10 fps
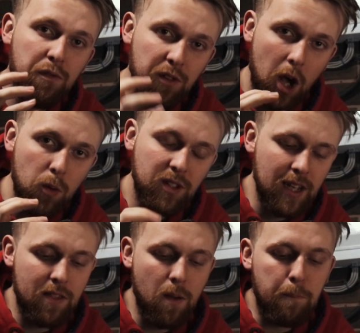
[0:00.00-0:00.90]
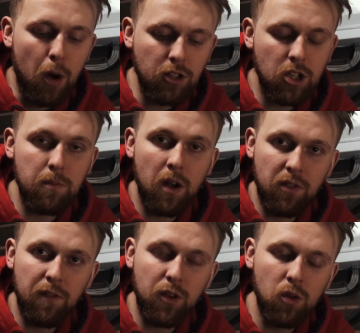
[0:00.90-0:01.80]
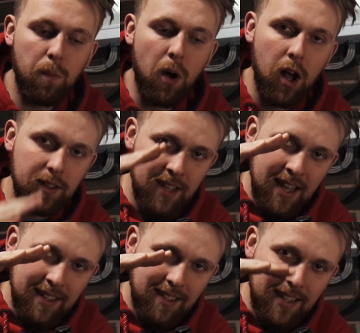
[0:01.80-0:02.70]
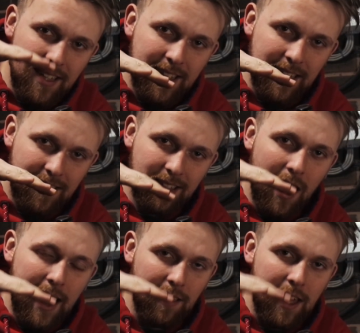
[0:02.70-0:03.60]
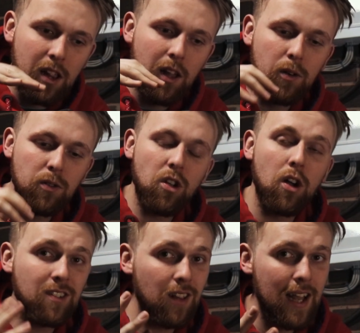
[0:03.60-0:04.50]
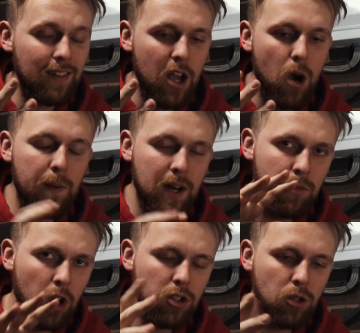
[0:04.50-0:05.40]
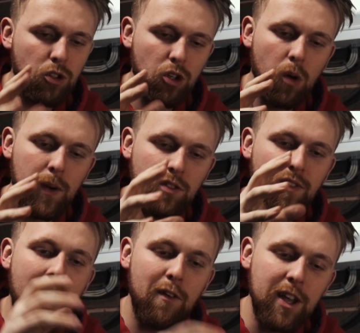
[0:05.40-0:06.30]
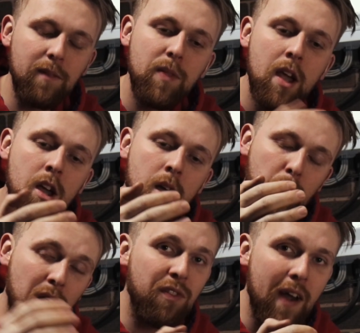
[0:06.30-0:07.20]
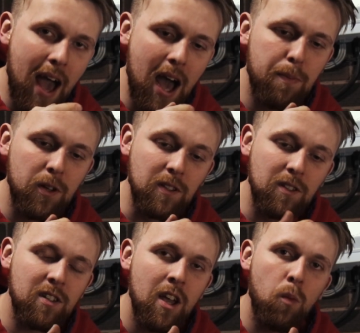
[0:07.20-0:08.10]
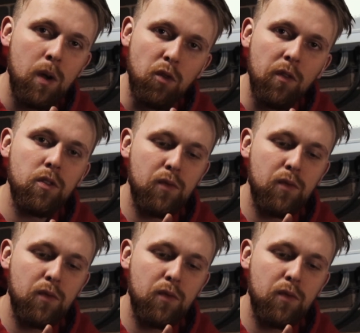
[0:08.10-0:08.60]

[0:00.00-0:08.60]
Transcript: float in the bottom of the fuel pot sitting slightly closed or slightly open. I'm not too sure which variant, but if that happens, we run the